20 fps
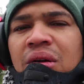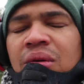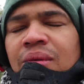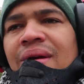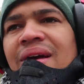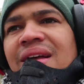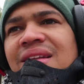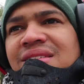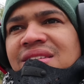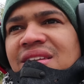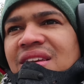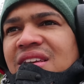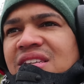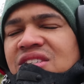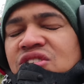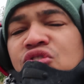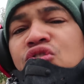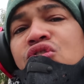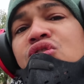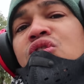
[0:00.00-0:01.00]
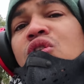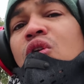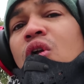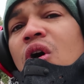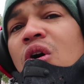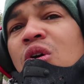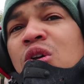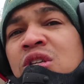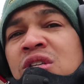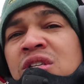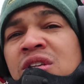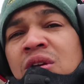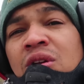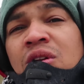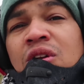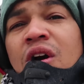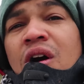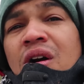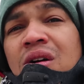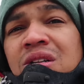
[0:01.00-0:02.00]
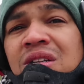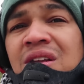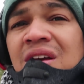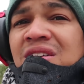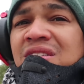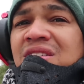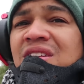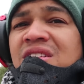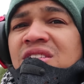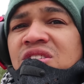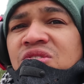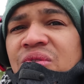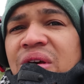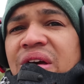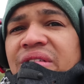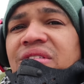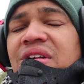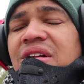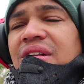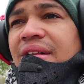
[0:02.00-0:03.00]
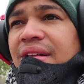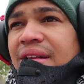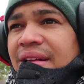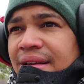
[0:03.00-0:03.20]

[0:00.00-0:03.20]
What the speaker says: which is long distance travel.